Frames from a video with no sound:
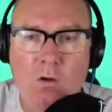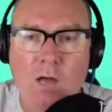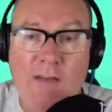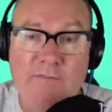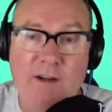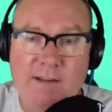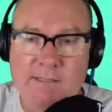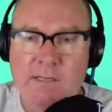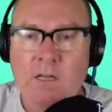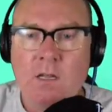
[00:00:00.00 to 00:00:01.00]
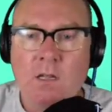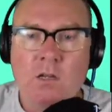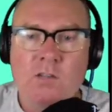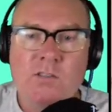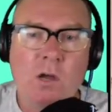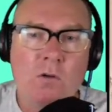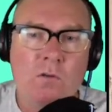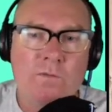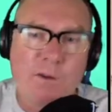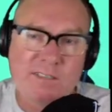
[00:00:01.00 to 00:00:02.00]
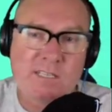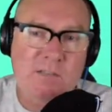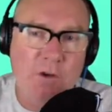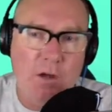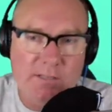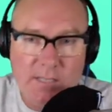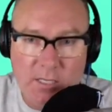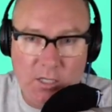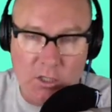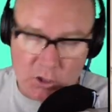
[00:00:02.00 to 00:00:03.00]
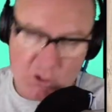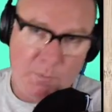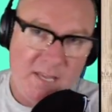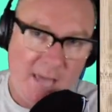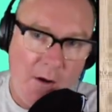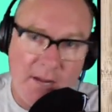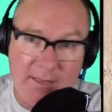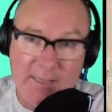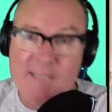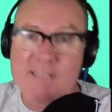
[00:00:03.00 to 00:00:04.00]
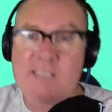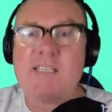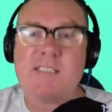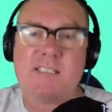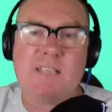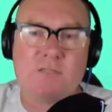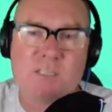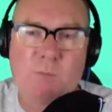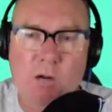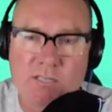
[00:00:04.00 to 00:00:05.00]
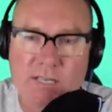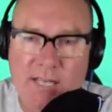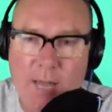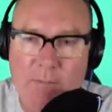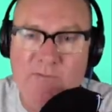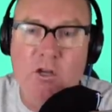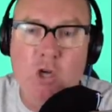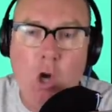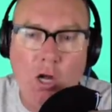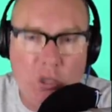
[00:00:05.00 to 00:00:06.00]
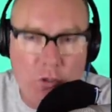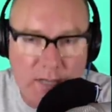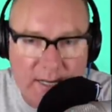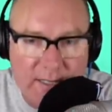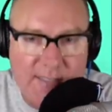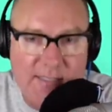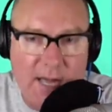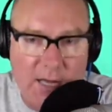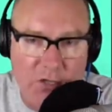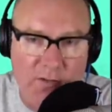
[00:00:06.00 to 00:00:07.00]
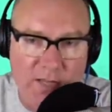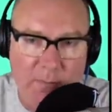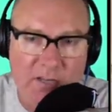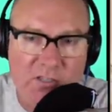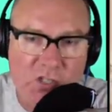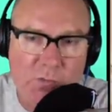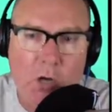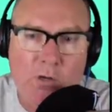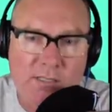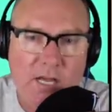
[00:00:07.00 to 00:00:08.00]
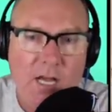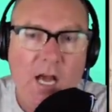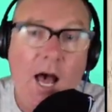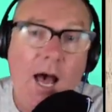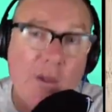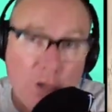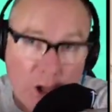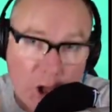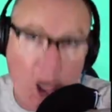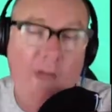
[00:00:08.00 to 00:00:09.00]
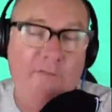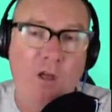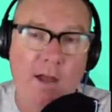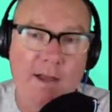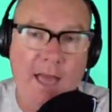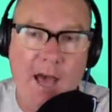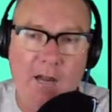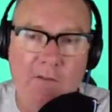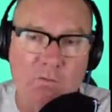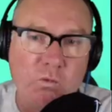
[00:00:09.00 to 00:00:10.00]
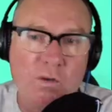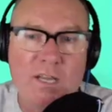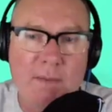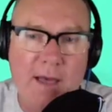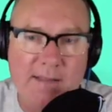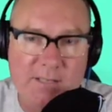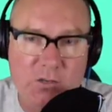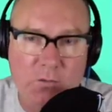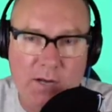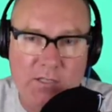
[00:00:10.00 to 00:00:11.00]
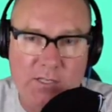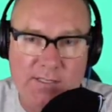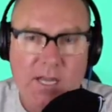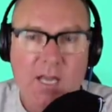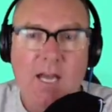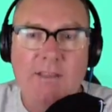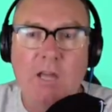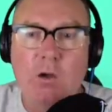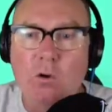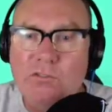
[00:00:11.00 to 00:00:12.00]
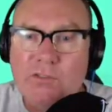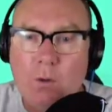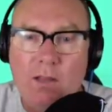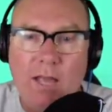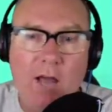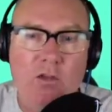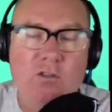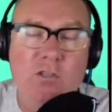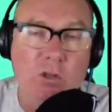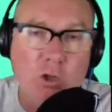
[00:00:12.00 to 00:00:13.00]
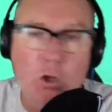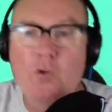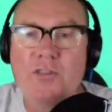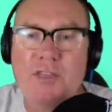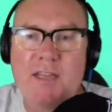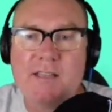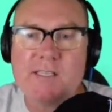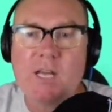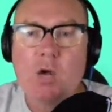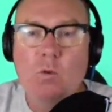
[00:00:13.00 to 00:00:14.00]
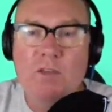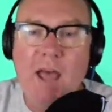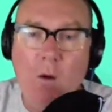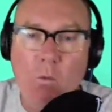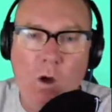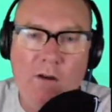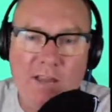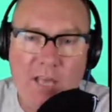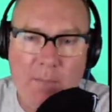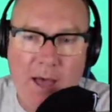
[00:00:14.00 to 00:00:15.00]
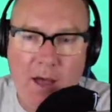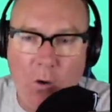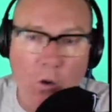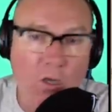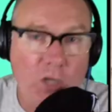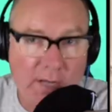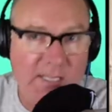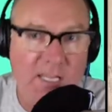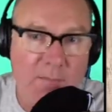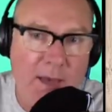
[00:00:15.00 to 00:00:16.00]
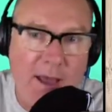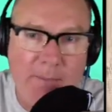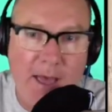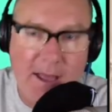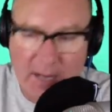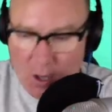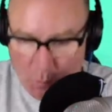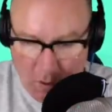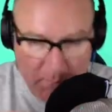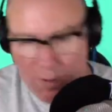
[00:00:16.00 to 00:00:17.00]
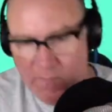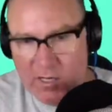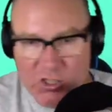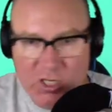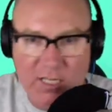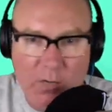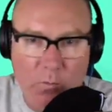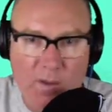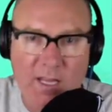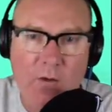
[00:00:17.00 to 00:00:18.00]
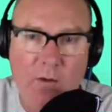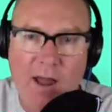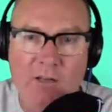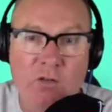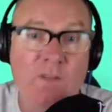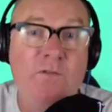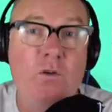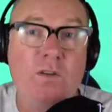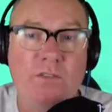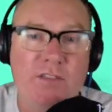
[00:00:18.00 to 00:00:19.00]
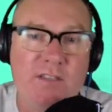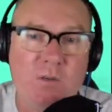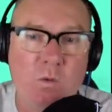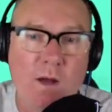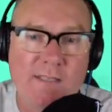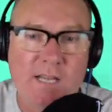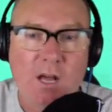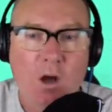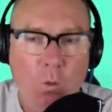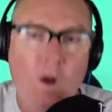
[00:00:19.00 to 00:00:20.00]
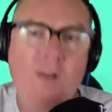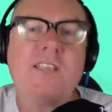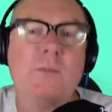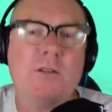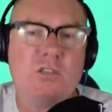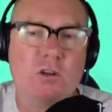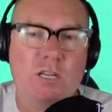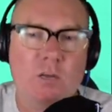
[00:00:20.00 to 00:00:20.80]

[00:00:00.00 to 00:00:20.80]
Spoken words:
frags. So first things first, you should be carrying at least 6 to 7 smokes in a game. If you're not, you need to start doing that, because smokes are your lifeline out of really bad situations. And they also allow you to loot things without worrying about organizing your backpack while moving and jiggling and wiggling around and doing 4 different things at once while someone's shooting you